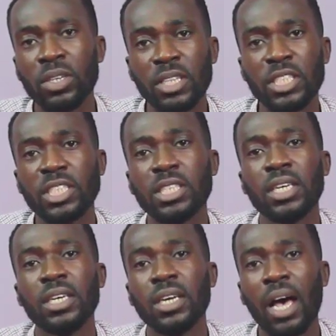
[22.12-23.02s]

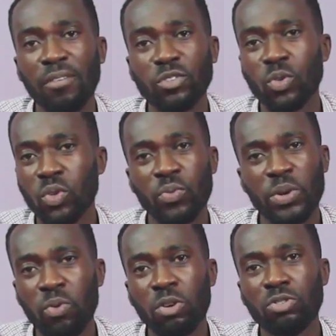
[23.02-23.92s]
This afternoon,
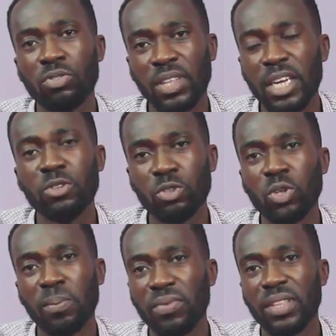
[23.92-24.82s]
we want to tell you
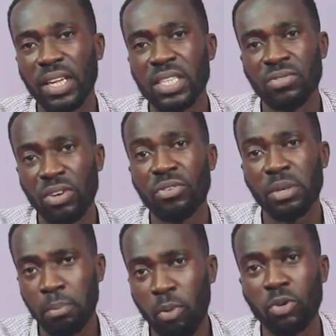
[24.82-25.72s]
something that is
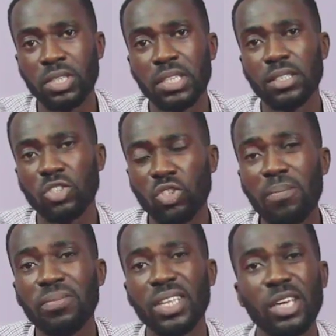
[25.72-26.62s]
very important,
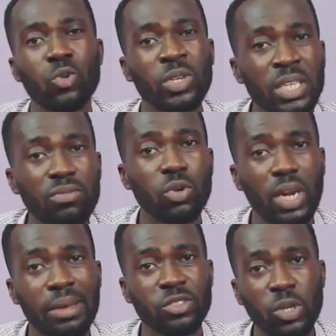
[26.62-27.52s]
something that will give you
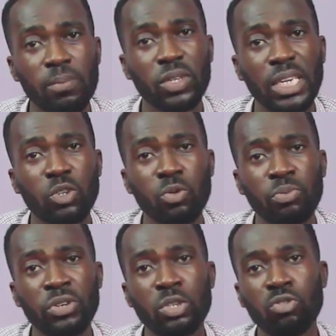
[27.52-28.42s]
life, something that will
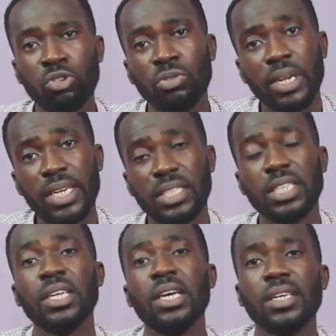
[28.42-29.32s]
bring you to
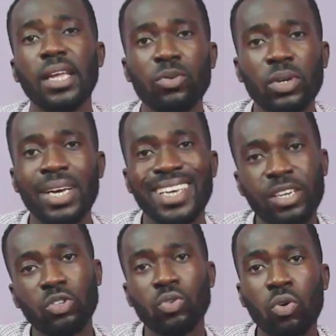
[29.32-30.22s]
reality, that you can
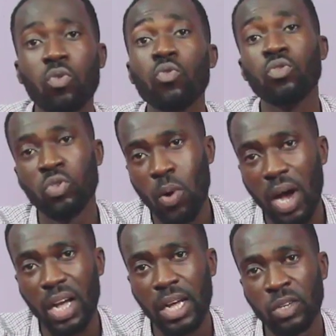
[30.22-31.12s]
get to know who you
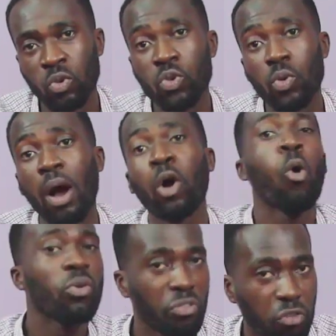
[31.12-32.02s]
are and who you are
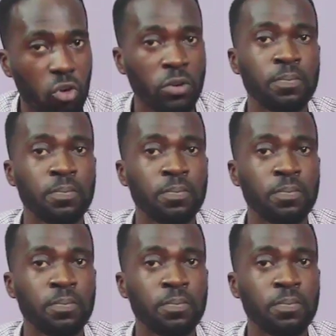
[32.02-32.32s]
called for.